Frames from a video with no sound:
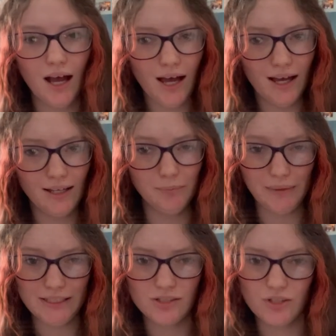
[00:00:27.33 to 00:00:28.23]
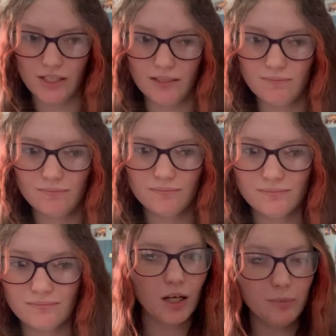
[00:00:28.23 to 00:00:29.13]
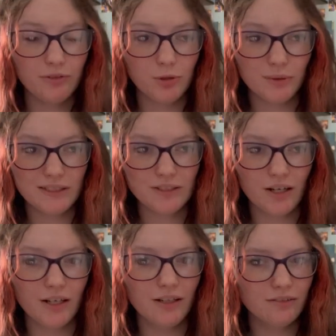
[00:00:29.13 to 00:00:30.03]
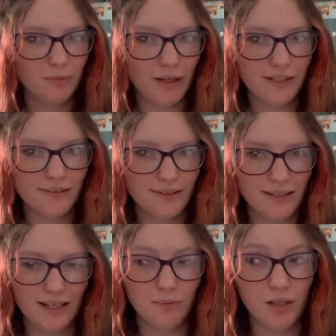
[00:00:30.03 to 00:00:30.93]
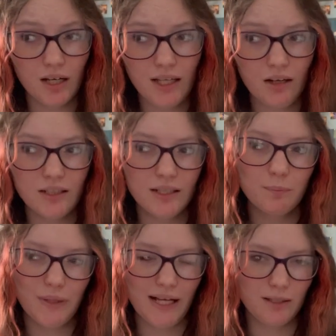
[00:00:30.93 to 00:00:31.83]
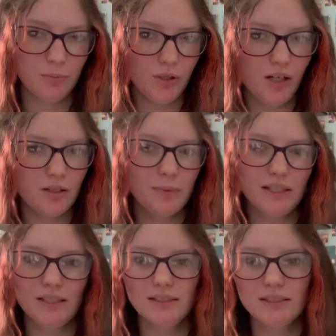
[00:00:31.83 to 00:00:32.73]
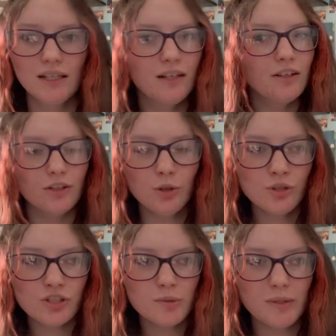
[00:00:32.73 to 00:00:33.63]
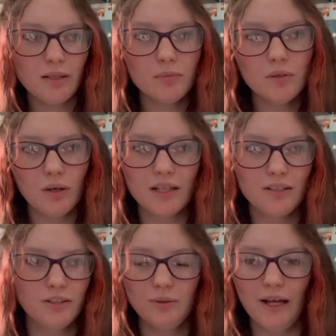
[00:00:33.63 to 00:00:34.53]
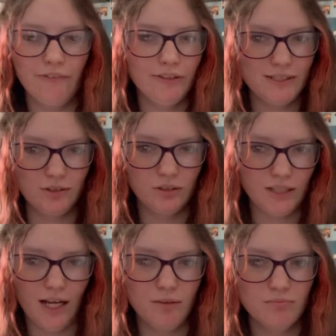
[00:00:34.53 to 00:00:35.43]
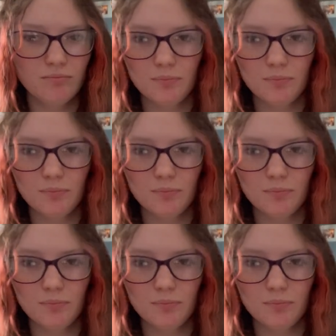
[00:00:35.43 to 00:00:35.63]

I miss Jin. Before we start, reminder that I am not counting black and blonde because those would just be number 1 and 2 every single time.